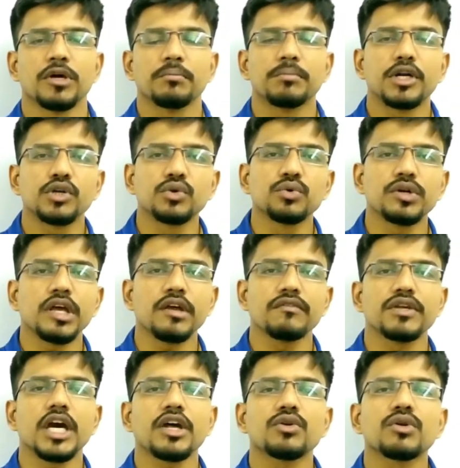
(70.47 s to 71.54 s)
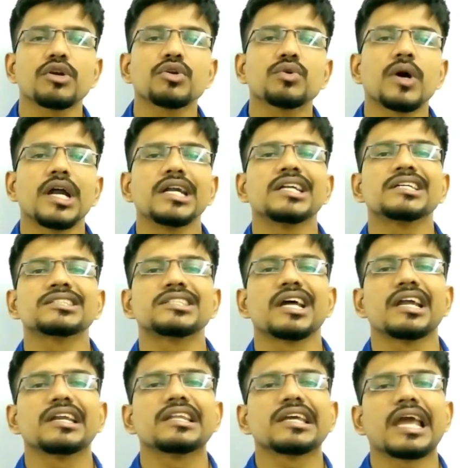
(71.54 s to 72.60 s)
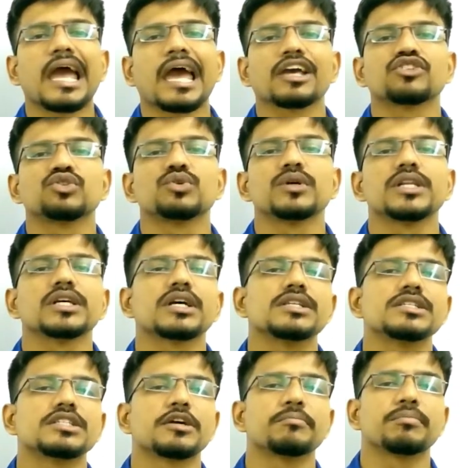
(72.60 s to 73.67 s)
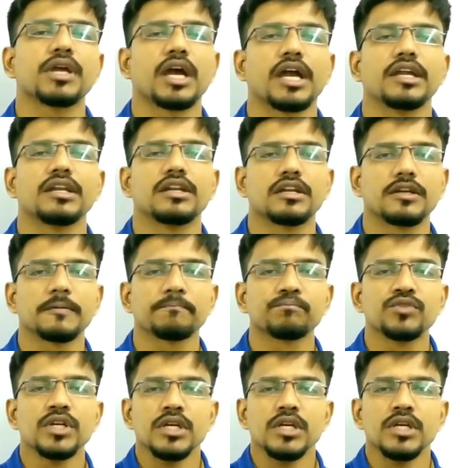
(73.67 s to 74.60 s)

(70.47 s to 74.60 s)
But today we are going to understand the actual concept behind it.